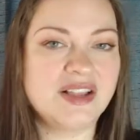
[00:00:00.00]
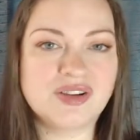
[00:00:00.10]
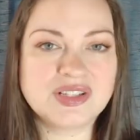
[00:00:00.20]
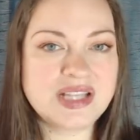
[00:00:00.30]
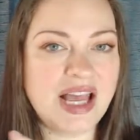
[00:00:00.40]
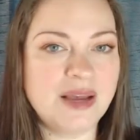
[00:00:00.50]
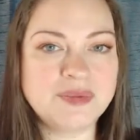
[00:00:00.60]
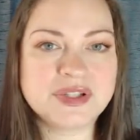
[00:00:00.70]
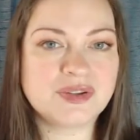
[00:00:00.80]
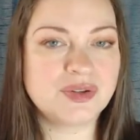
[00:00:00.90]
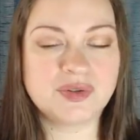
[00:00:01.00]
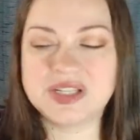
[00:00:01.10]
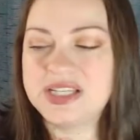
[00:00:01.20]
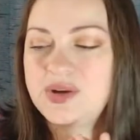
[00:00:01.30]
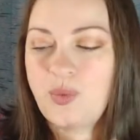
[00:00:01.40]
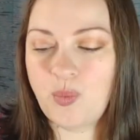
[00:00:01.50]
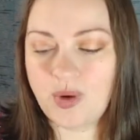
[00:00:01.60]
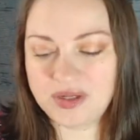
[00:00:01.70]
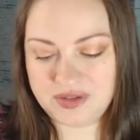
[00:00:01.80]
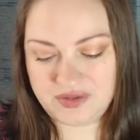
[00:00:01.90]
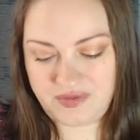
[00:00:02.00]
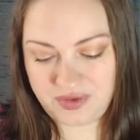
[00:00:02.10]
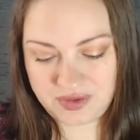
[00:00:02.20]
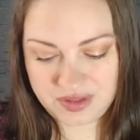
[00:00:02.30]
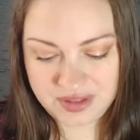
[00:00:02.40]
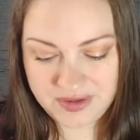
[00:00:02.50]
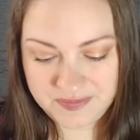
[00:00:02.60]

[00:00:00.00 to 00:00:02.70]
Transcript: It looks absolutely wonderful.